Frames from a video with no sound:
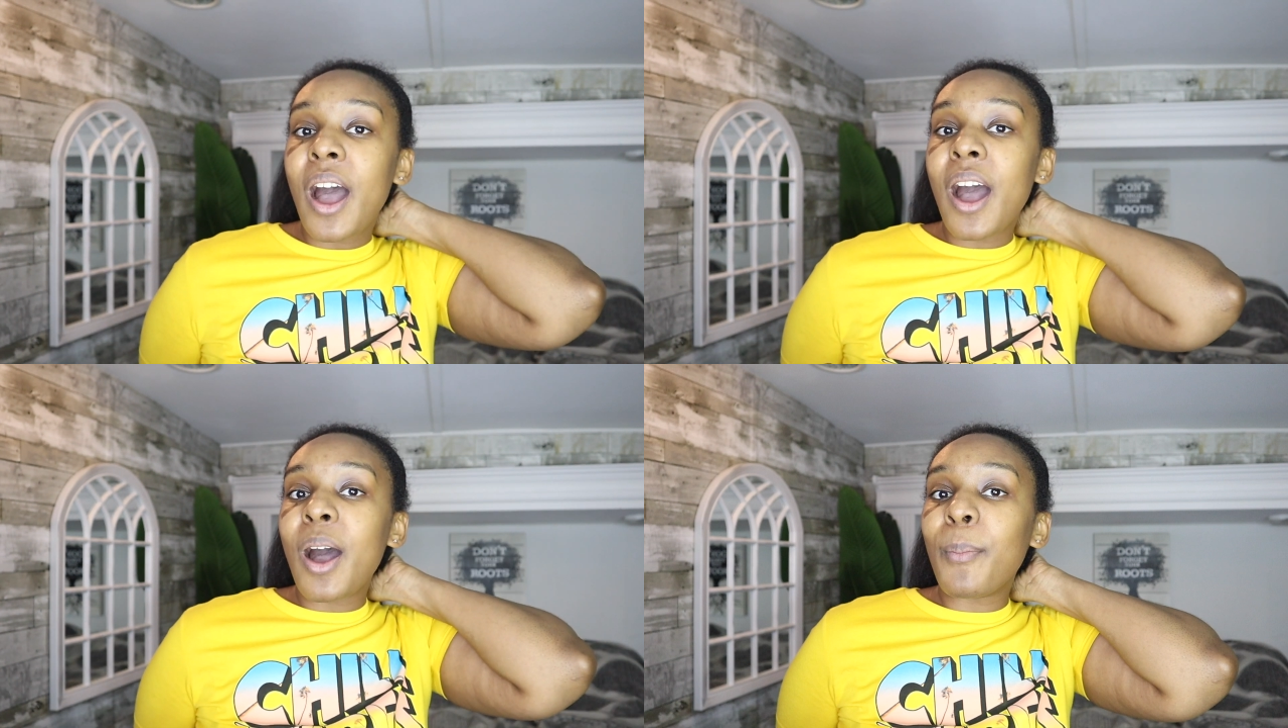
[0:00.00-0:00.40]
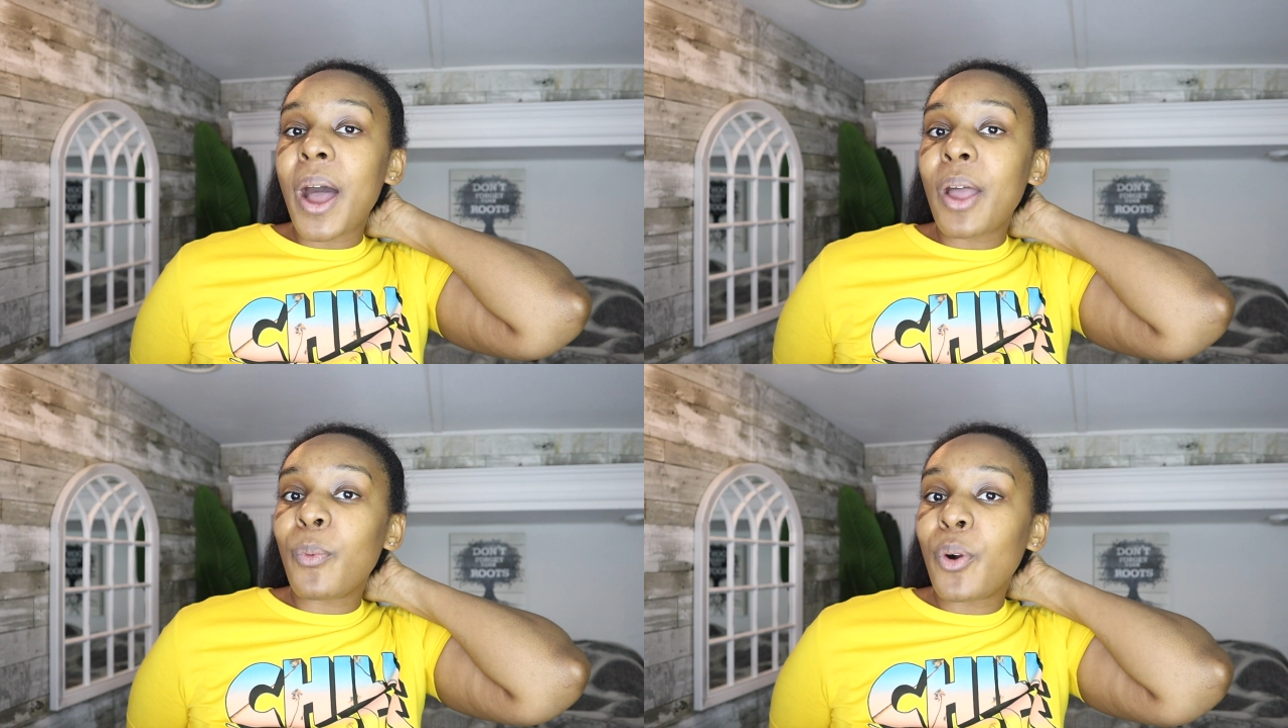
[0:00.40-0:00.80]
Um,
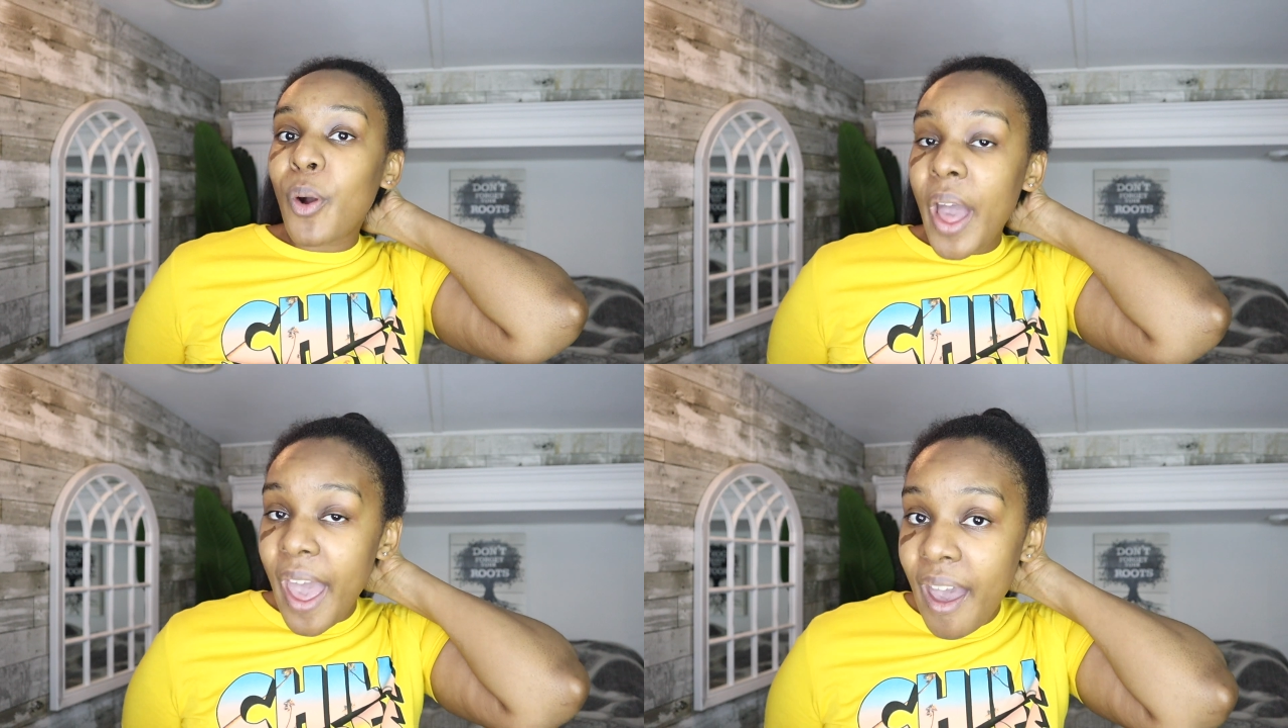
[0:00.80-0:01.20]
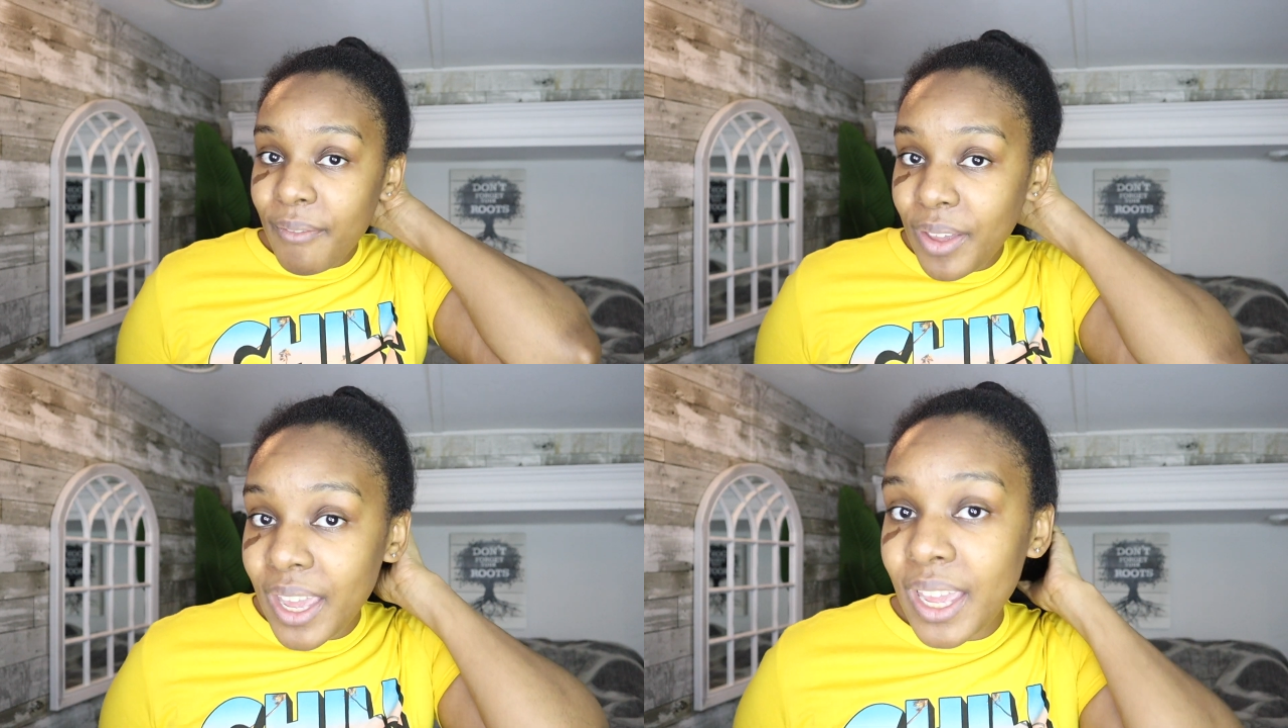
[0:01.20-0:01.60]
I will
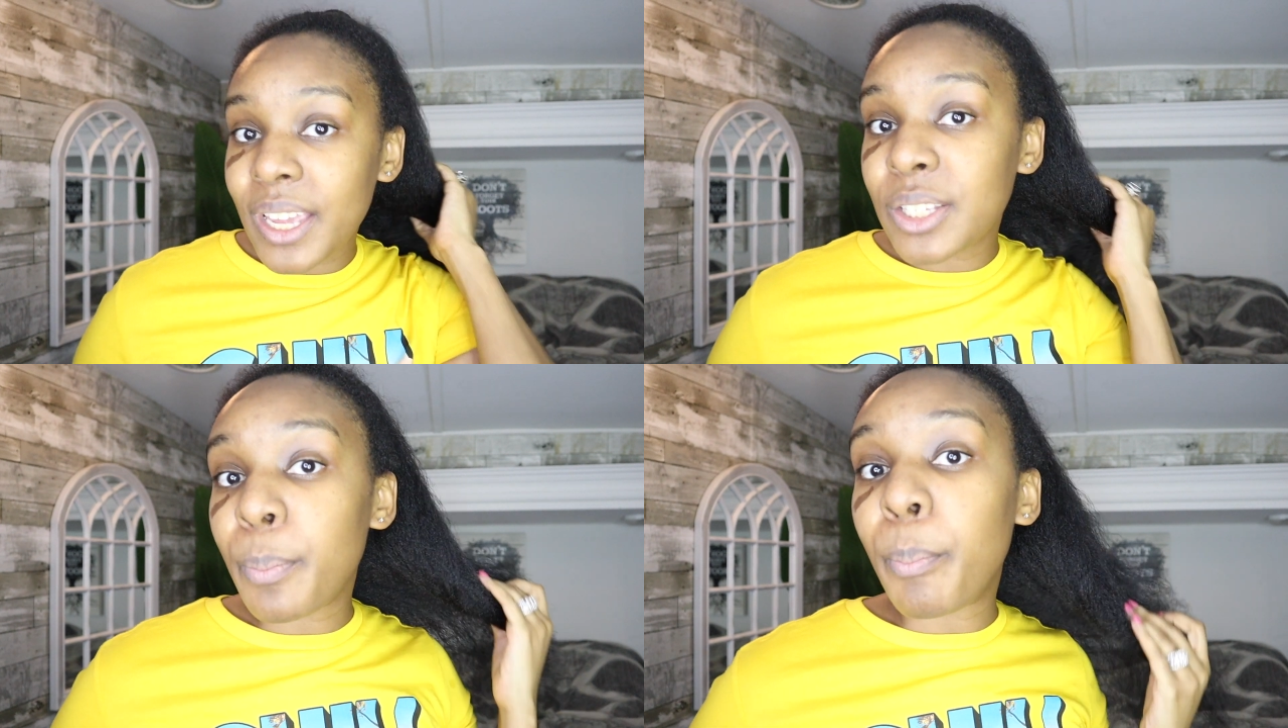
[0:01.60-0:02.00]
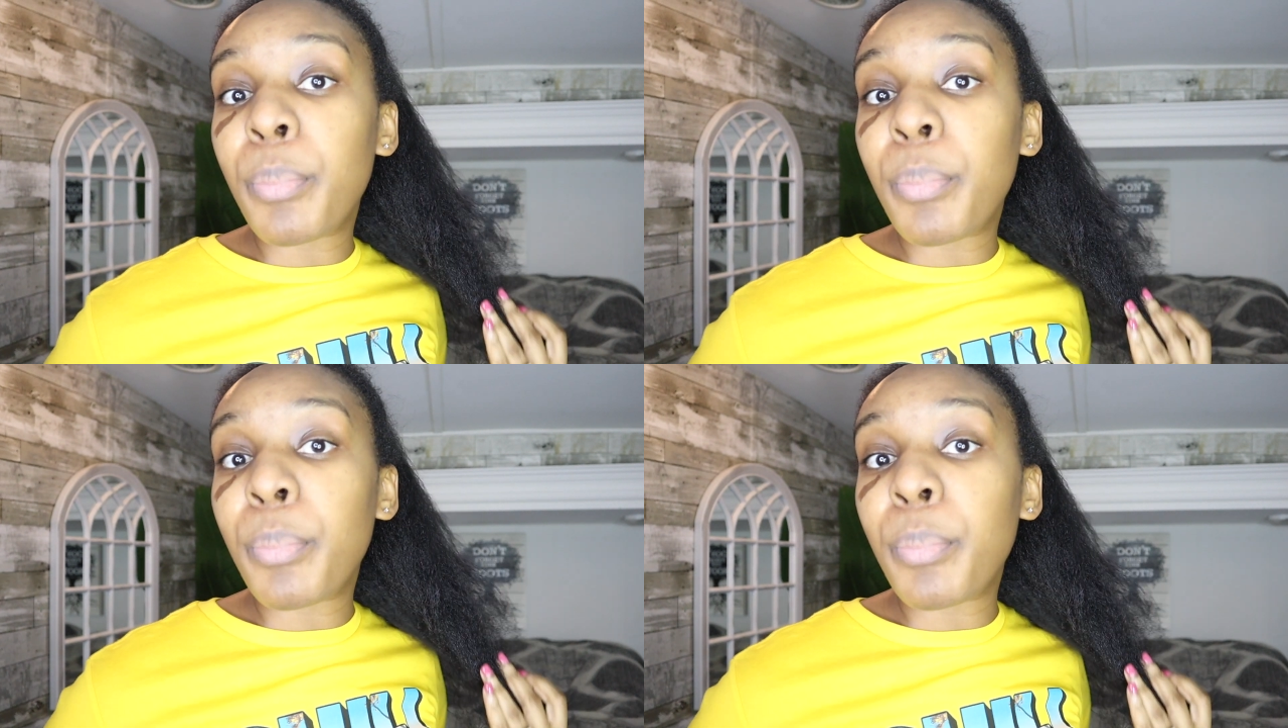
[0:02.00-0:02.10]
have his